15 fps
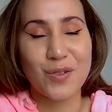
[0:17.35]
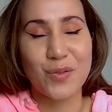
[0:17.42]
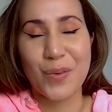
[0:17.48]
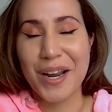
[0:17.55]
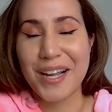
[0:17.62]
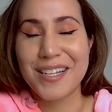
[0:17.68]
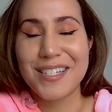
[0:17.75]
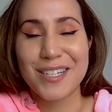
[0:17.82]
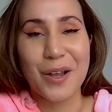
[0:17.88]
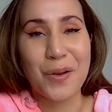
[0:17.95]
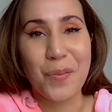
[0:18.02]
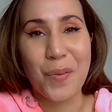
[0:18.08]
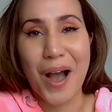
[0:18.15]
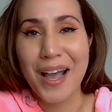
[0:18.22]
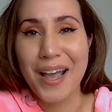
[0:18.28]
raised on
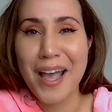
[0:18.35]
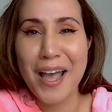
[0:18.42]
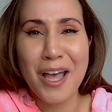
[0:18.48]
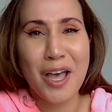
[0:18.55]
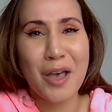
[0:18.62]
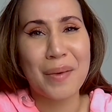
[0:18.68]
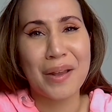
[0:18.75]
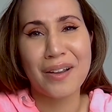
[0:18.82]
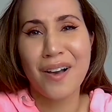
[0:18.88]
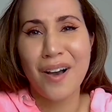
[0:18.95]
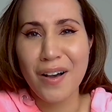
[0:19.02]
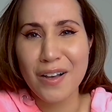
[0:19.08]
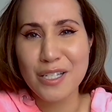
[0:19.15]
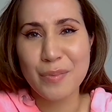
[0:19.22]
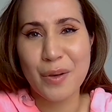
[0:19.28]
YM and
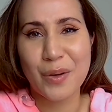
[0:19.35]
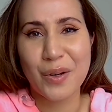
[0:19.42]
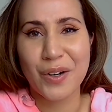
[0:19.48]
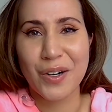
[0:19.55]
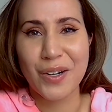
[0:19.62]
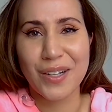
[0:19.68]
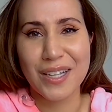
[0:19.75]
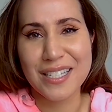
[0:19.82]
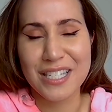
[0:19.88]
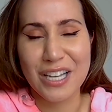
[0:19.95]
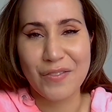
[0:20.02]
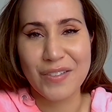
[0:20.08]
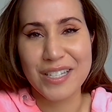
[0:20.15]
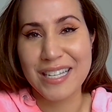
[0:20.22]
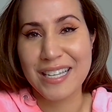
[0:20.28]
Cosmo Girl and
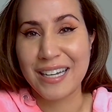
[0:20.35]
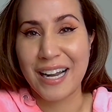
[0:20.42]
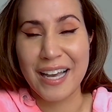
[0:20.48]
17.